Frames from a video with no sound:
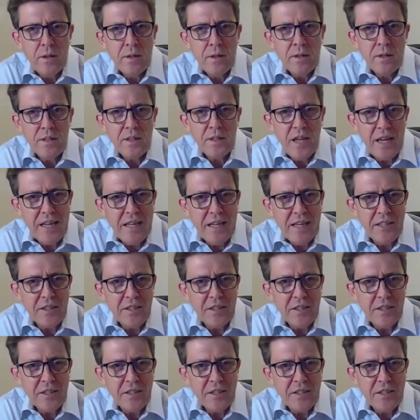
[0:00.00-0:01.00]
take into
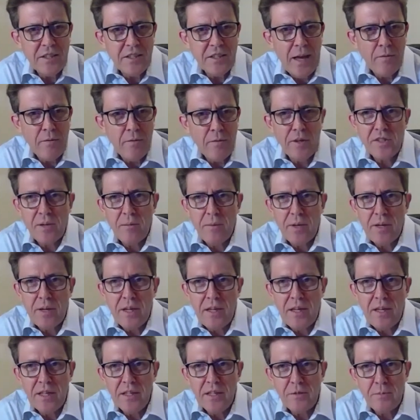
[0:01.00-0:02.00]
account that
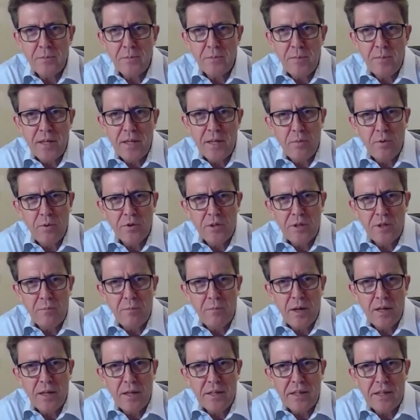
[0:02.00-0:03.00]
somebody is being
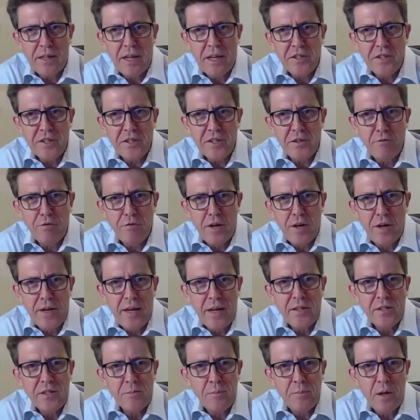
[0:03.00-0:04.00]
supported by litigation
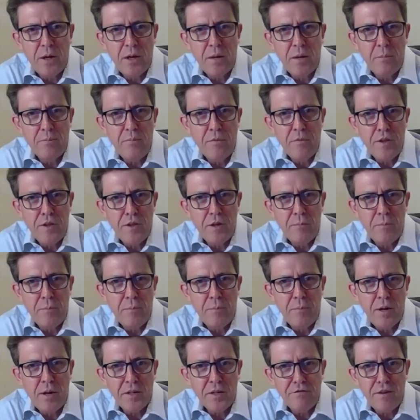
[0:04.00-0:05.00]
finance, by a
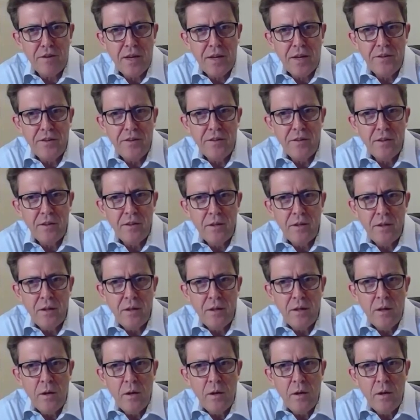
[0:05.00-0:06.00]
third-party fund?
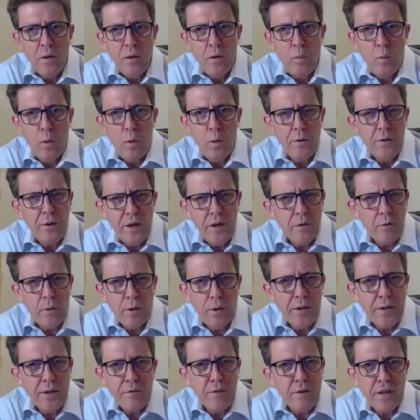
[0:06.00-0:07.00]
Well, no,
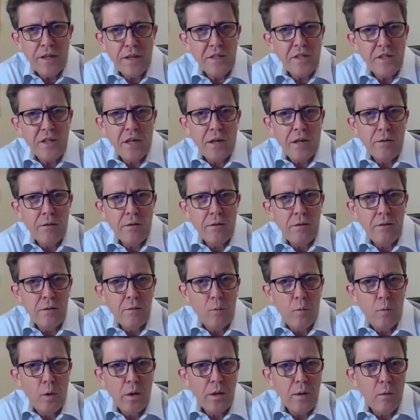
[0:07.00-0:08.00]
I don't think so.
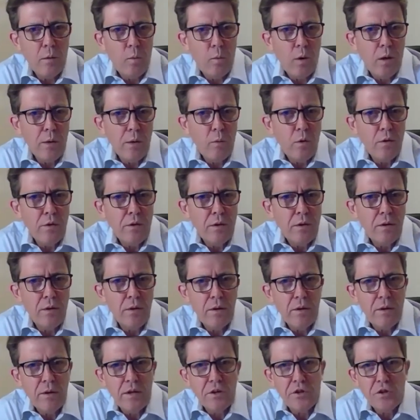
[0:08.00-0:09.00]
Why would
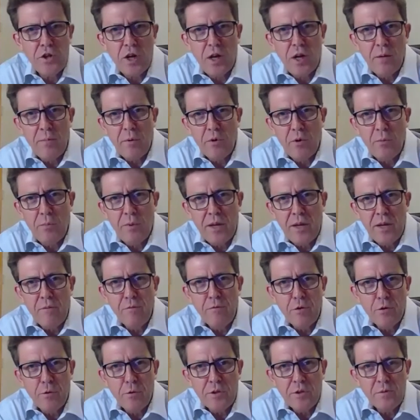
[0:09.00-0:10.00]
the tribunal be
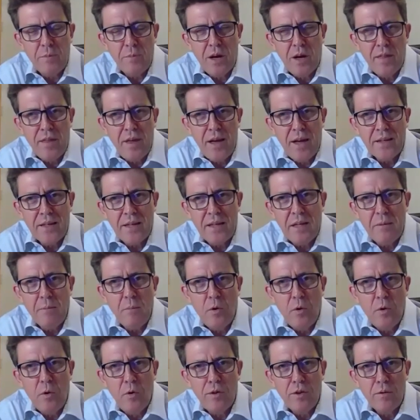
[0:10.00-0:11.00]
influenced by that any
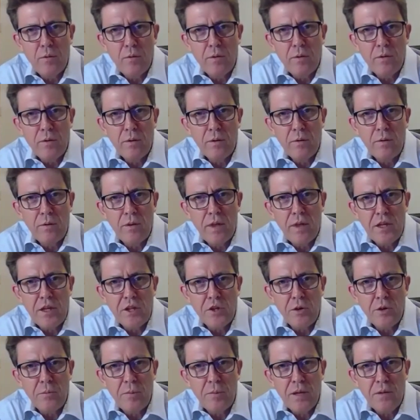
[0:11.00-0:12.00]
more than they
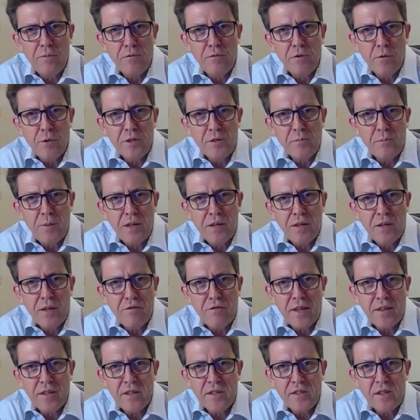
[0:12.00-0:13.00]
should be influenced by the
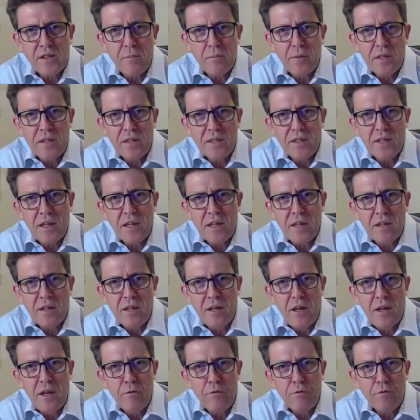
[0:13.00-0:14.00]
fact that somebody's taken a
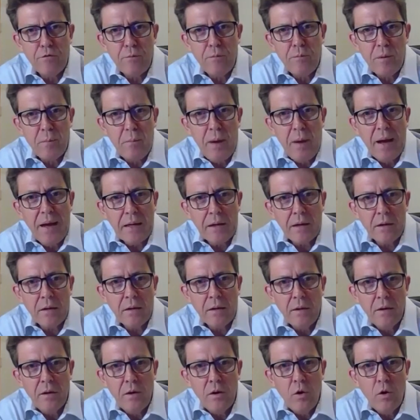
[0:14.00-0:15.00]
loan from the bank
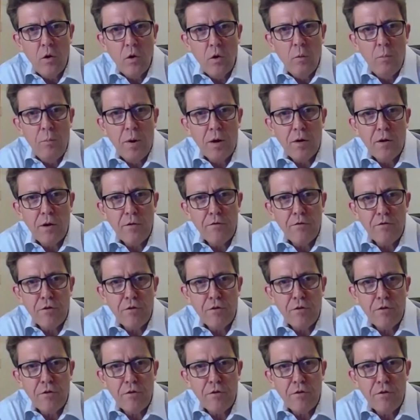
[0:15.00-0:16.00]
or borrowed
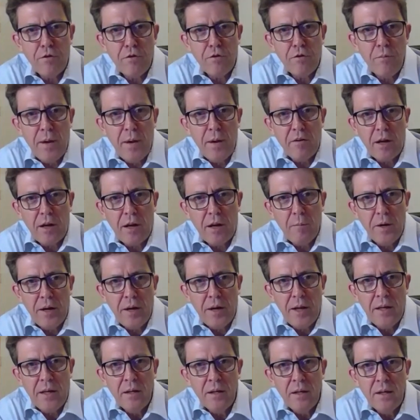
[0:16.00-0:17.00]
from their parent
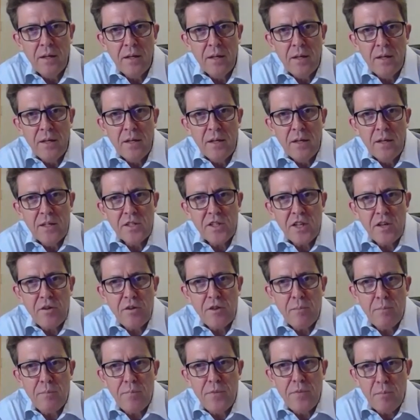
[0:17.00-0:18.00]
company?
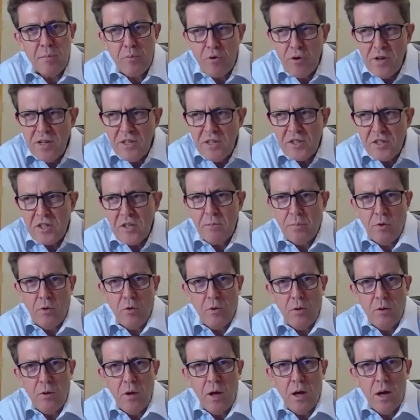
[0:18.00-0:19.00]
So the
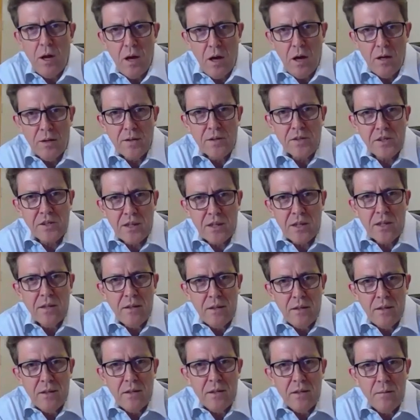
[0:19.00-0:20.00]
principal
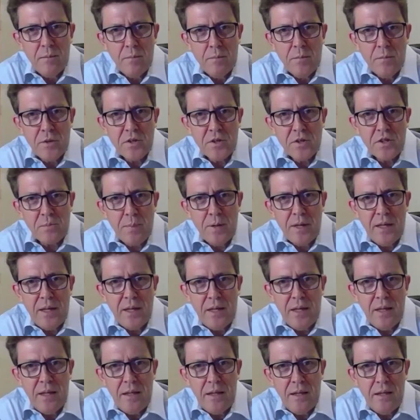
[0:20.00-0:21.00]
answer must
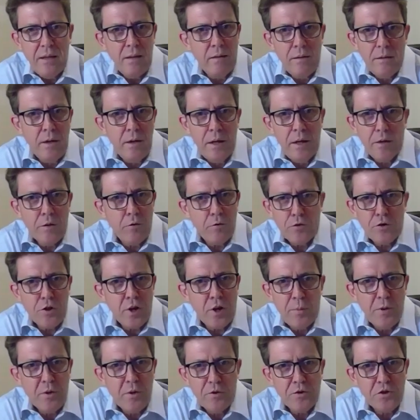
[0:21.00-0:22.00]
be no,
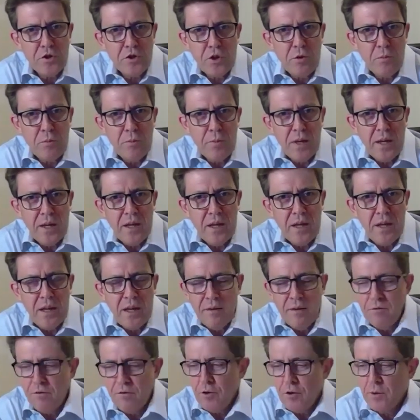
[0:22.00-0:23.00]
tribunals shouldn't be
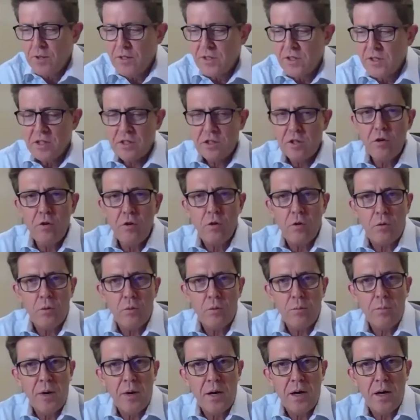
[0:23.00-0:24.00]
influenced at all
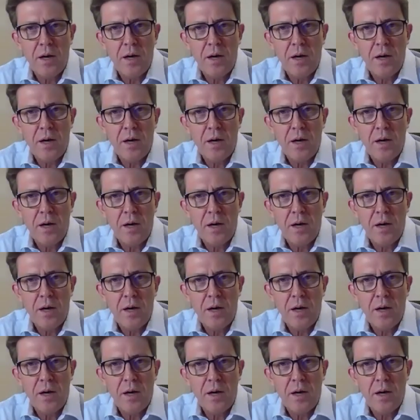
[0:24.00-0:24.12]
by the